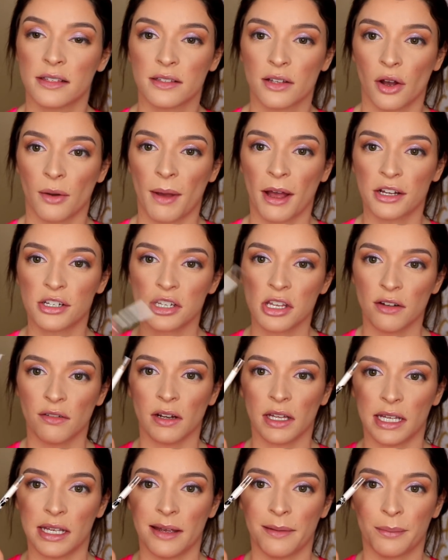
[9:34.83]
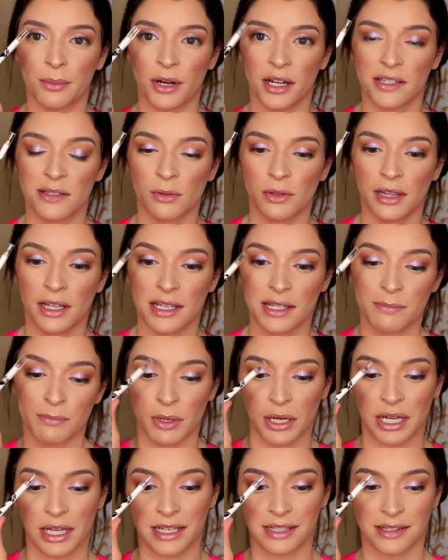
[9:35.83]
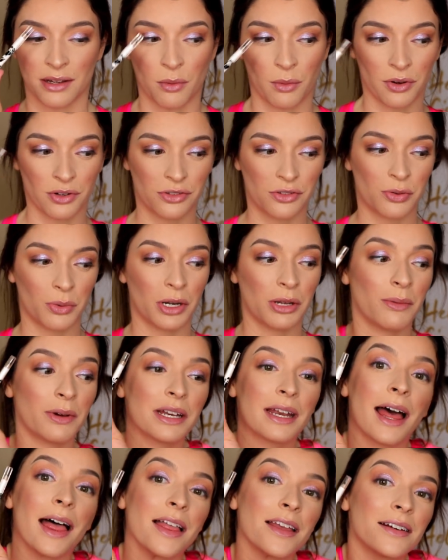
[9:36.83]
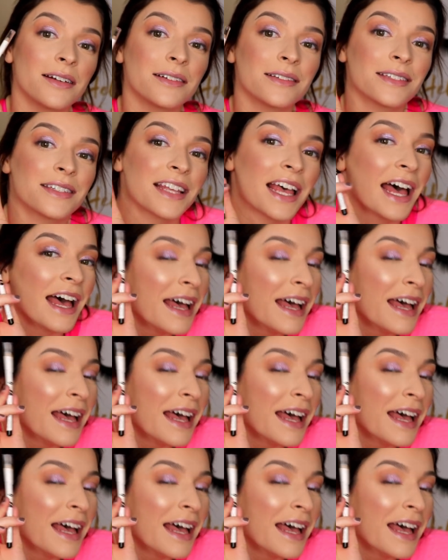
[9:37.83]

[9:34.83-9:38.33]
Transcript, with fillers: So I'm actually really impressed with this, but is it worth $21?